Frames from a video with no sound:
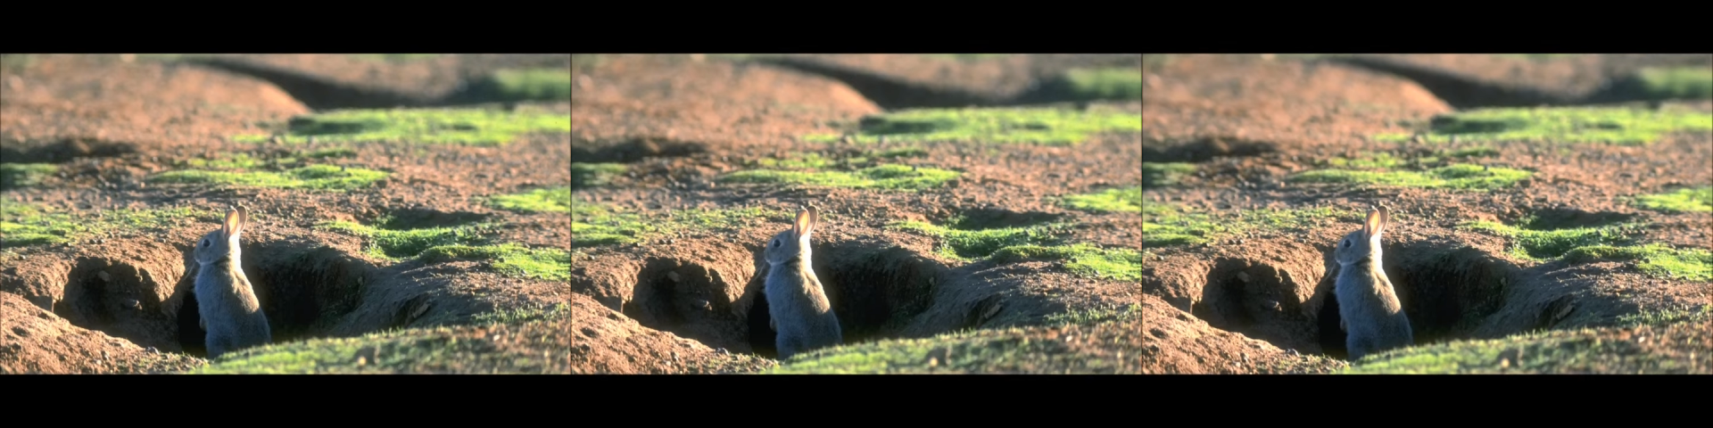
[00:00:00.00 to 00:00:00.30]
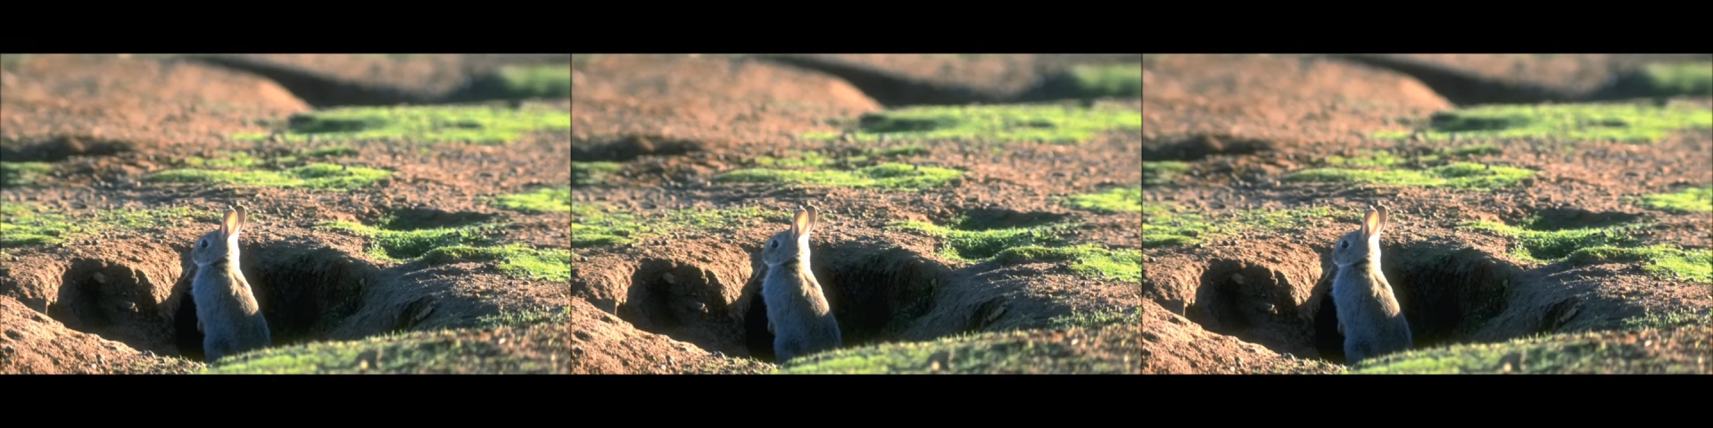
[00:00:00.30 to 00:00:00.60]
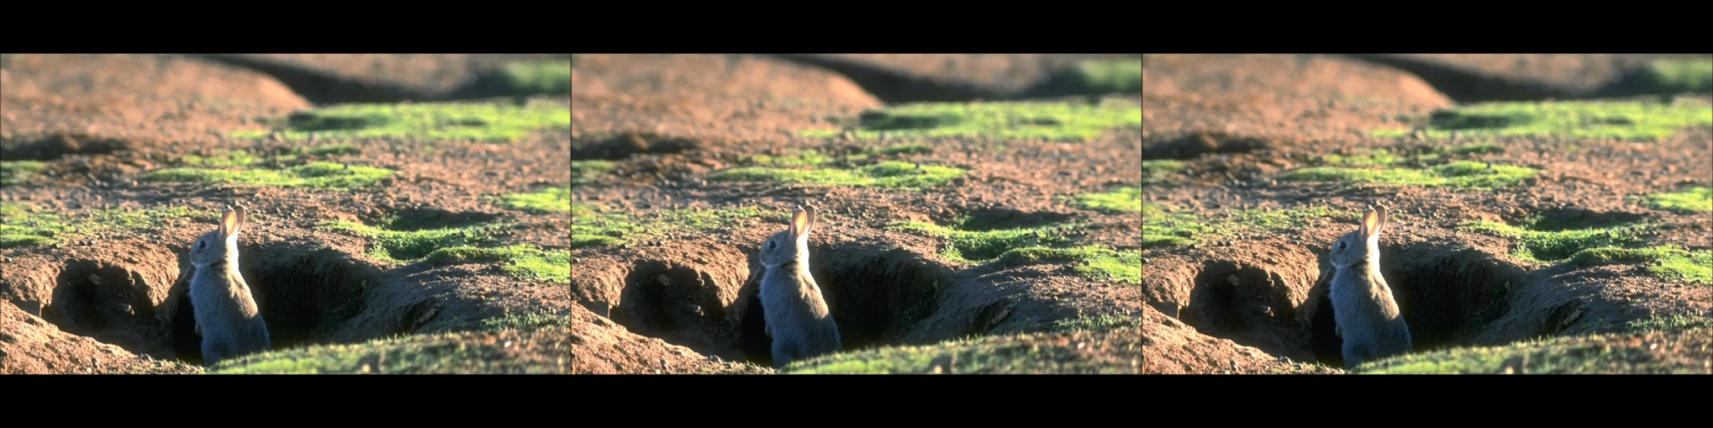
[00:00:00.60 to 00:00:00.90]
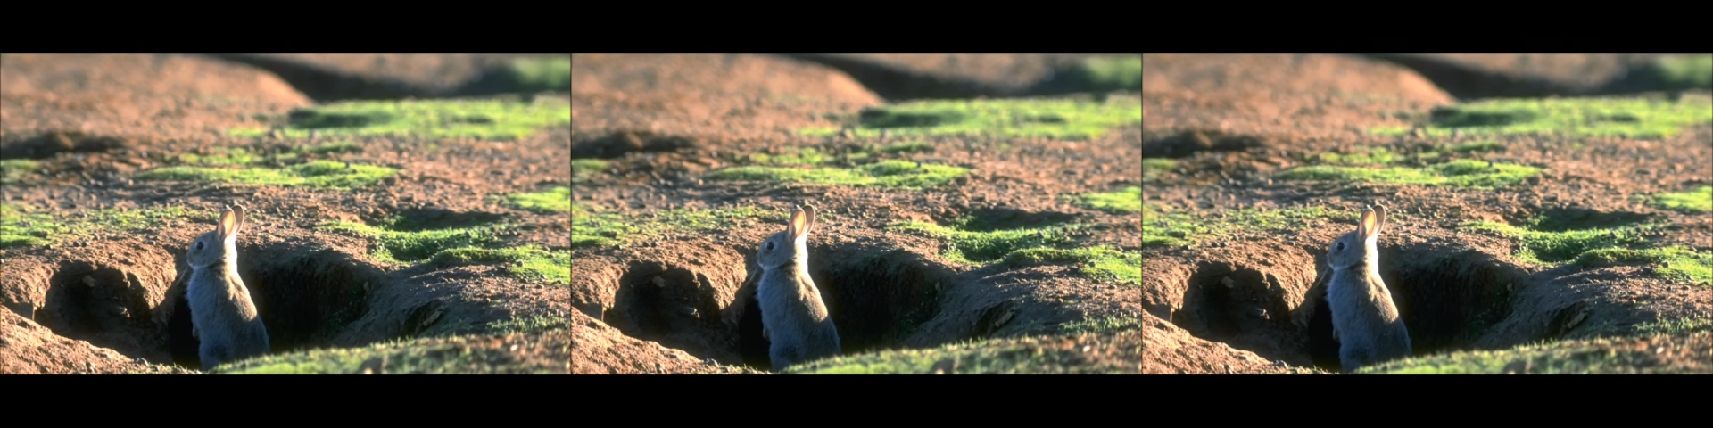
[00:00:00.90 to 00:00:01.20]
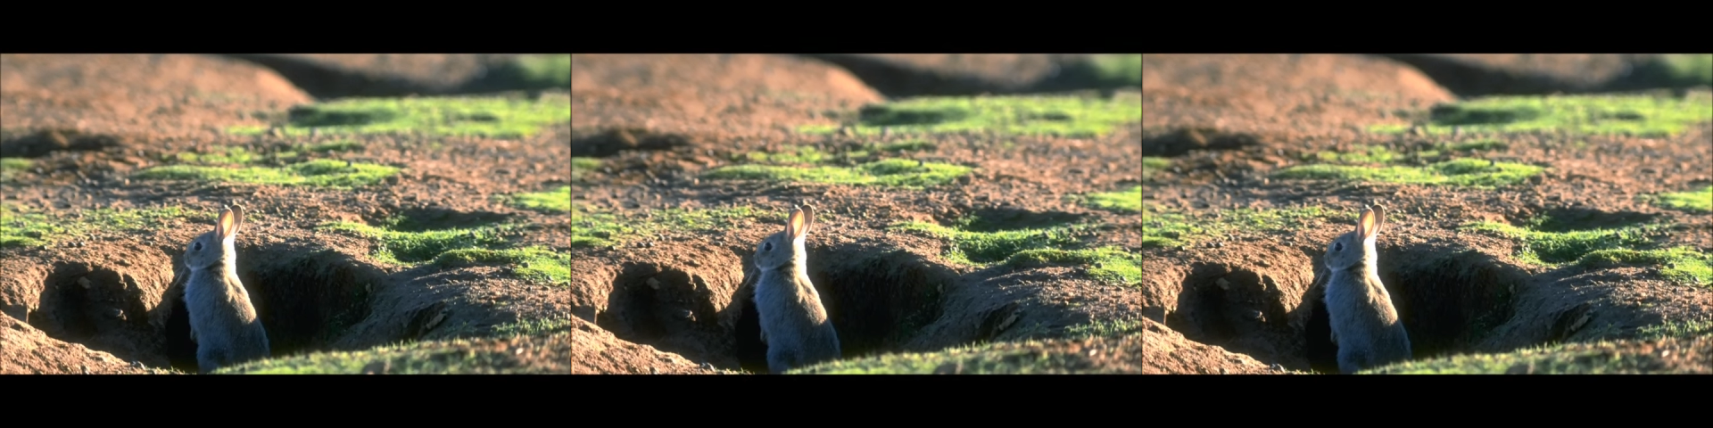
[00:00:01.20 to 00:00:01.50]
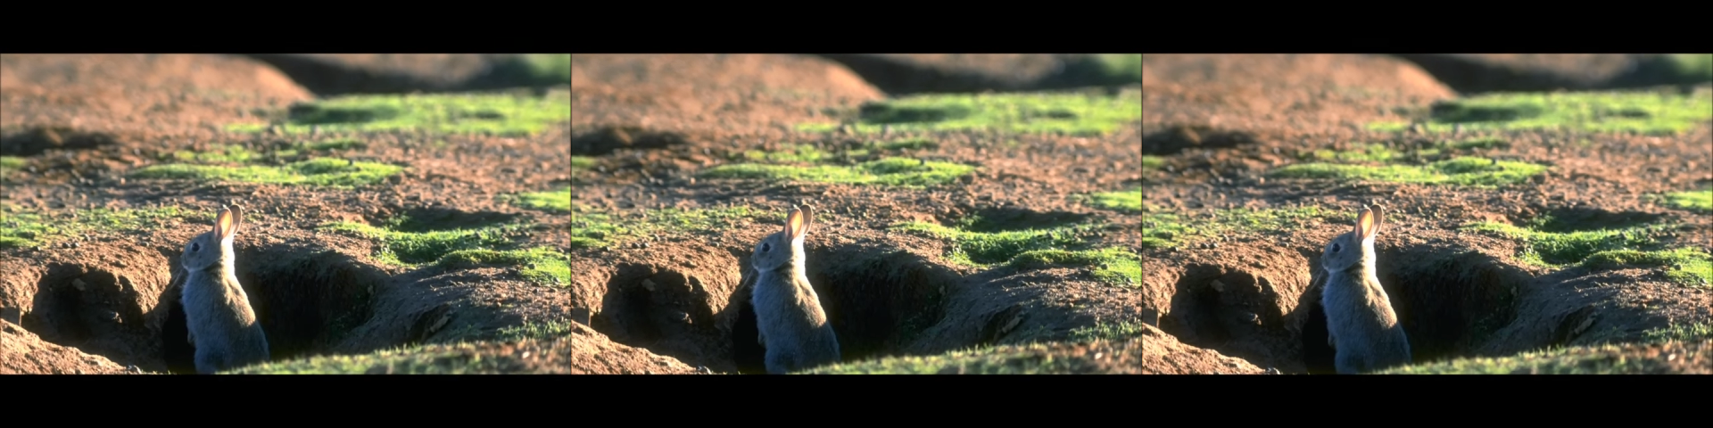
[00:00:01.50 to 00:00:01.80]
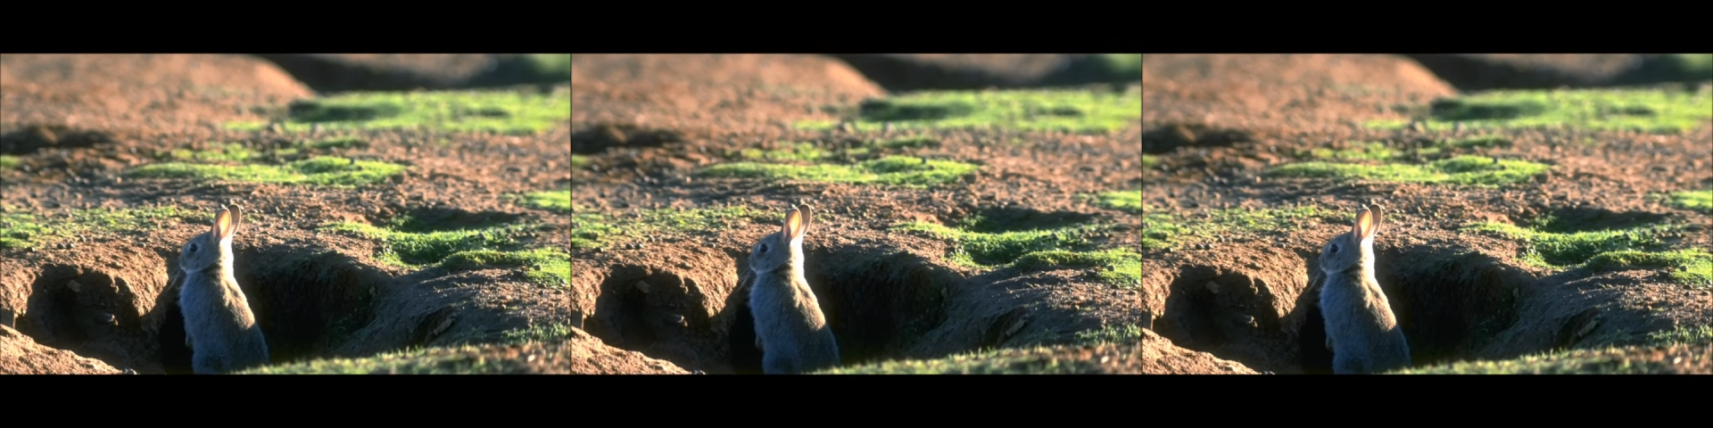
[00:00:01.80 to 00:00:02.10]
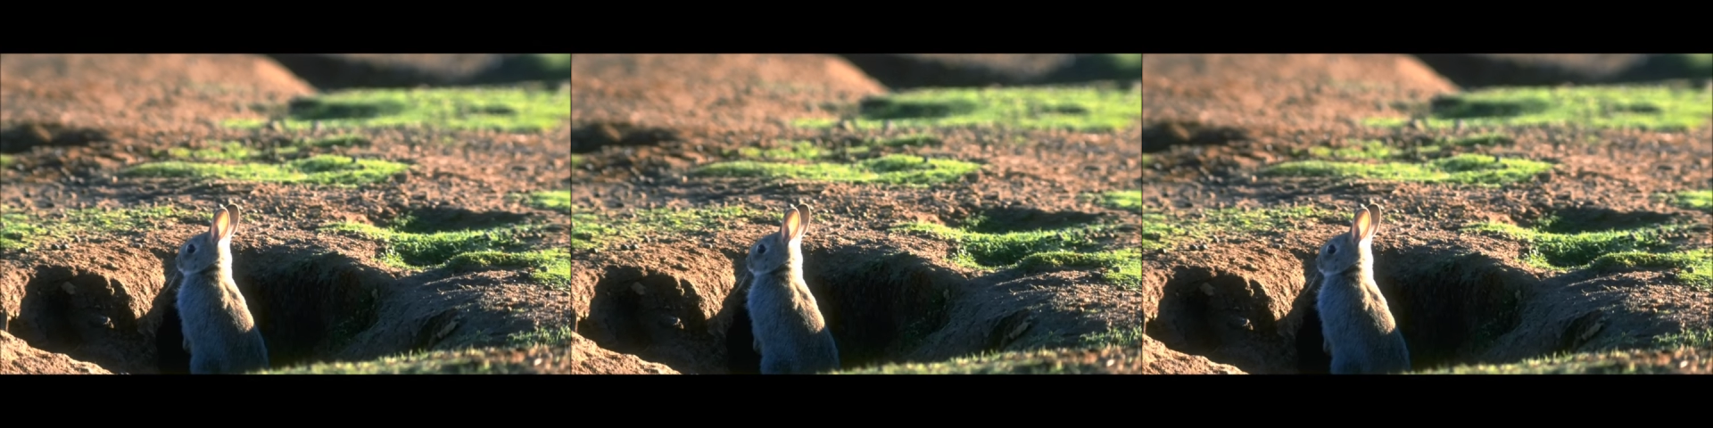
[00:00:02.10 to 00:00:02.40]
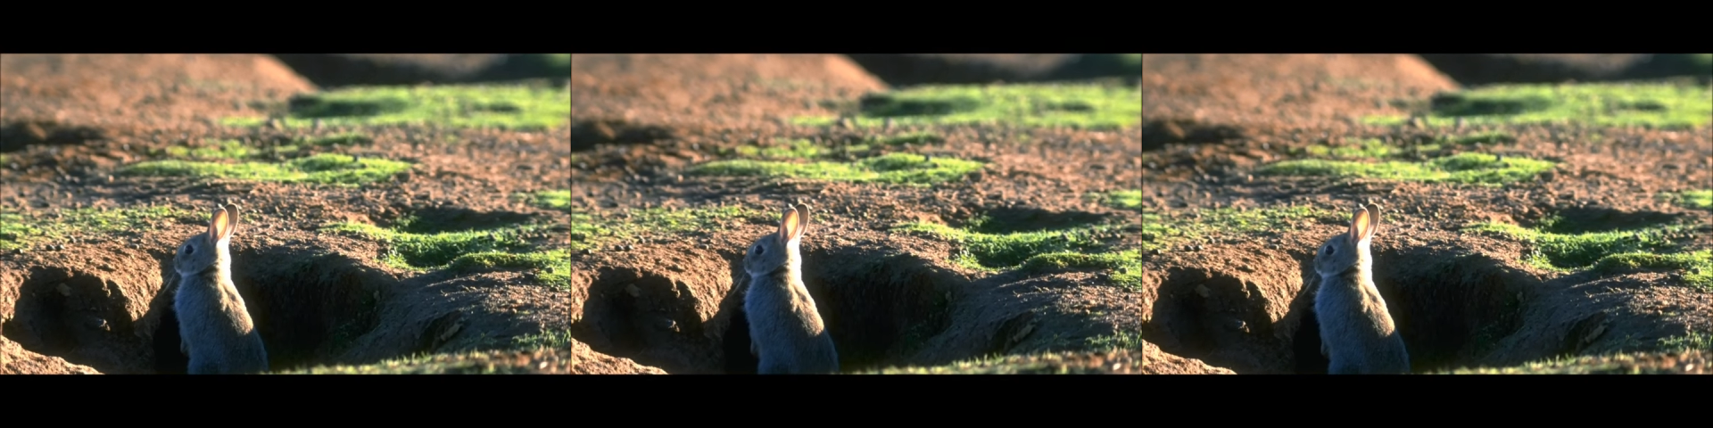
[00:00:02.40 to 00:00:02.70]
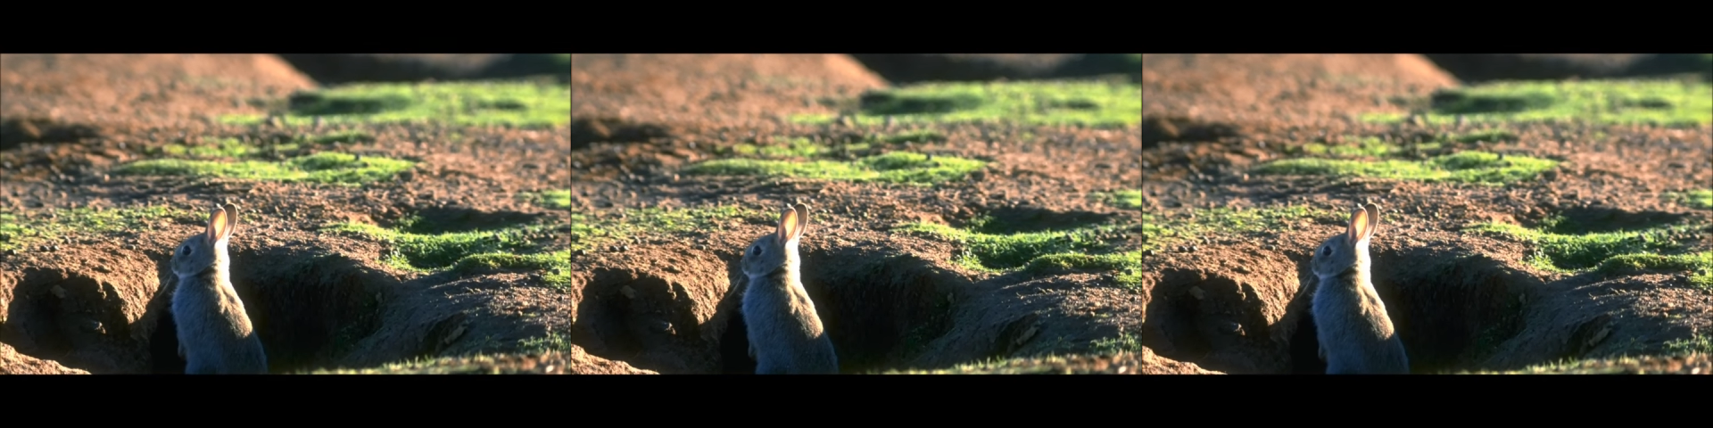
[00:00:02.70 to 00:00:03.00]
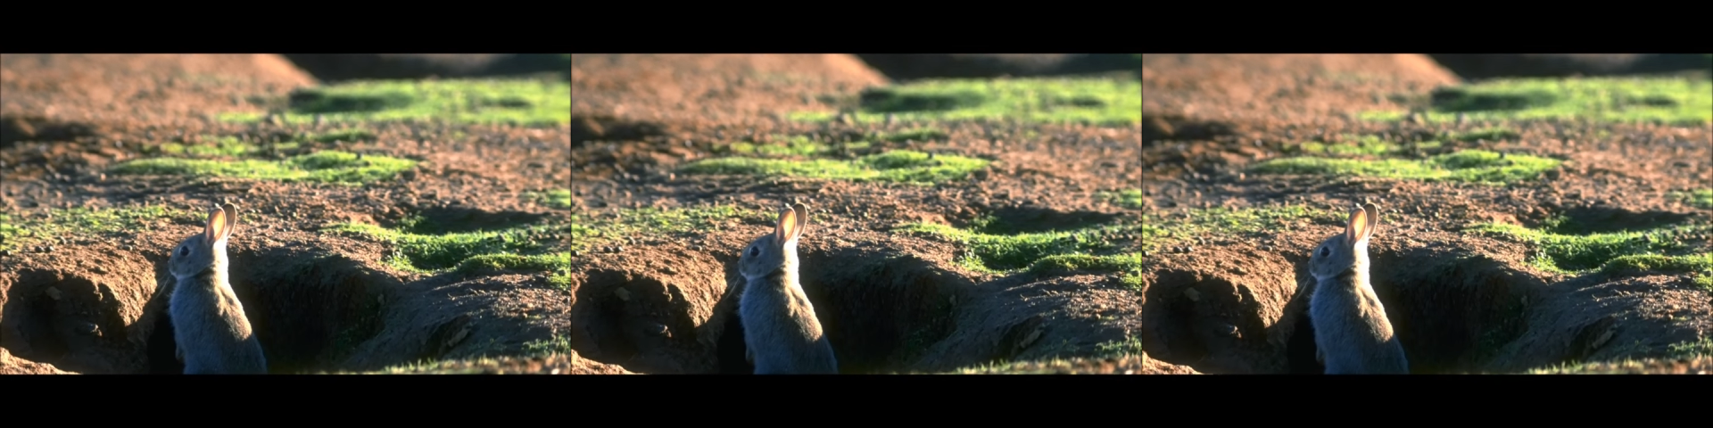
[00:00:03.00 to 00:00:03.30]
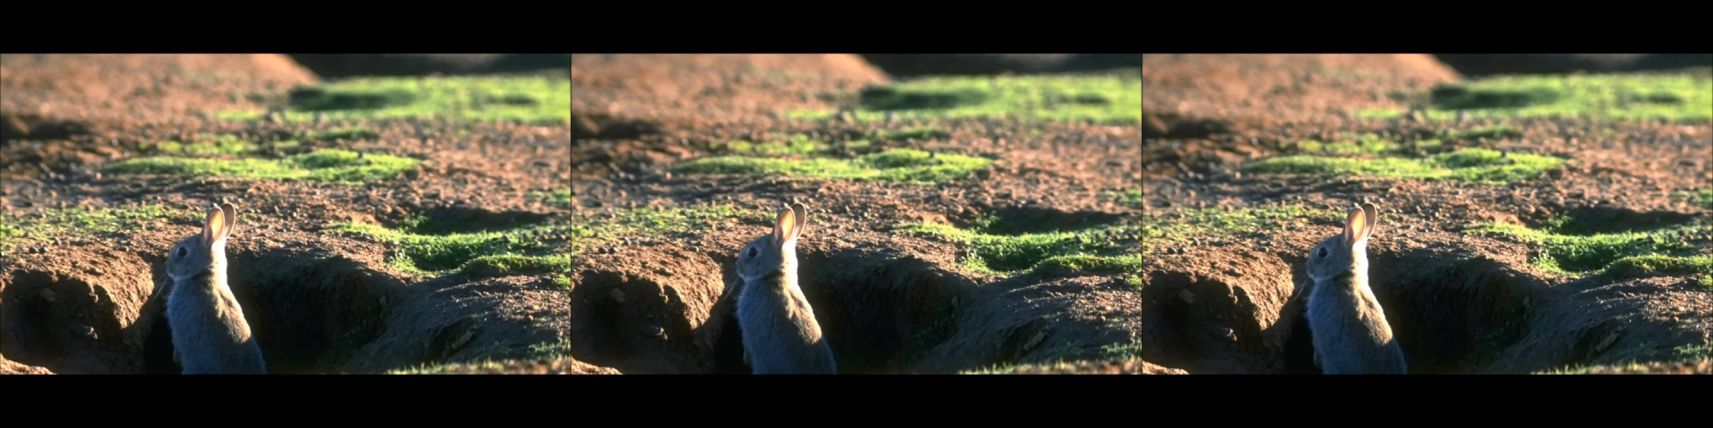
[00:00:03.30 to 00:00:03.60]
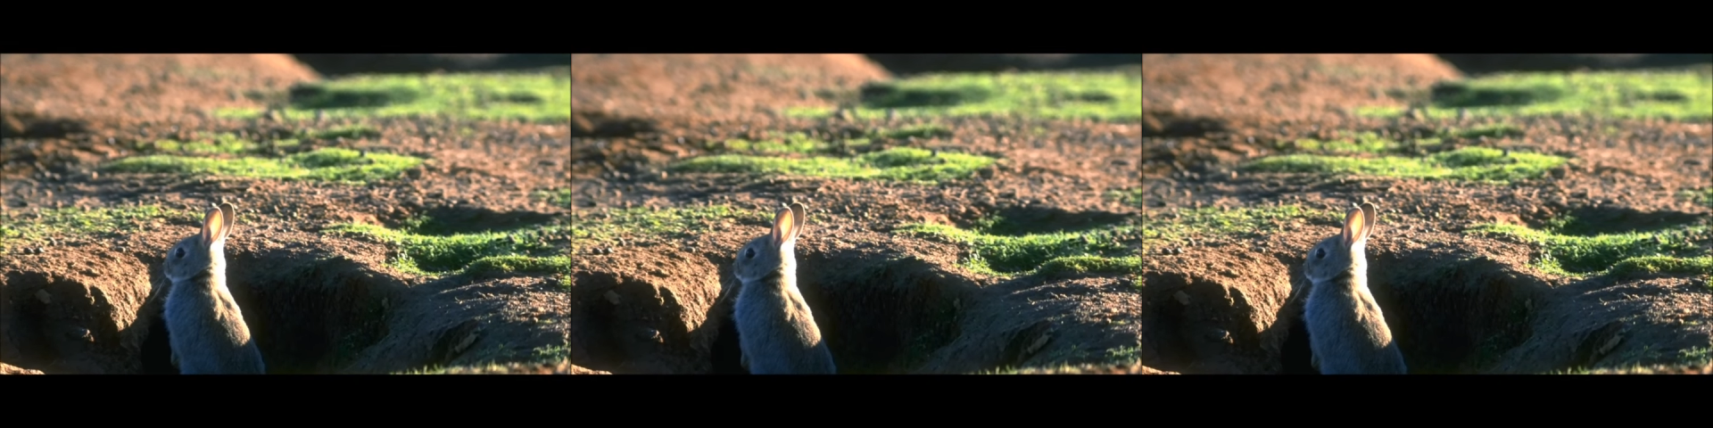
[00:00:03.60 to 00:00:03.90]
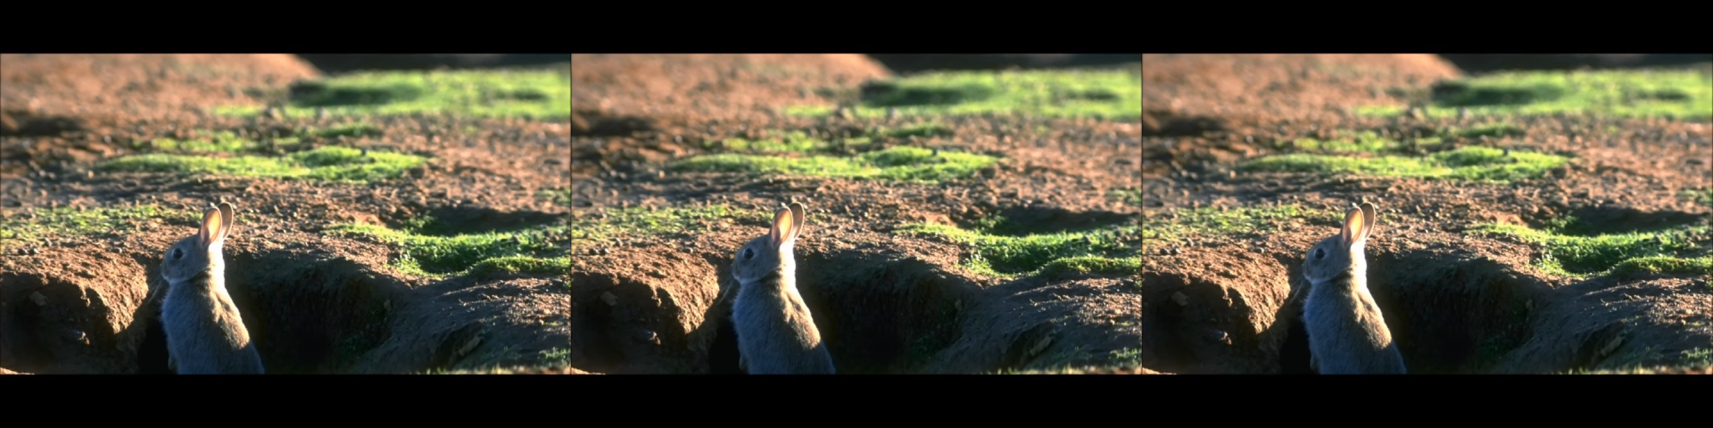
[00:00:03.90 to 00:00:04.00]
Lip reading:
No face is visible, so there are no lips to read.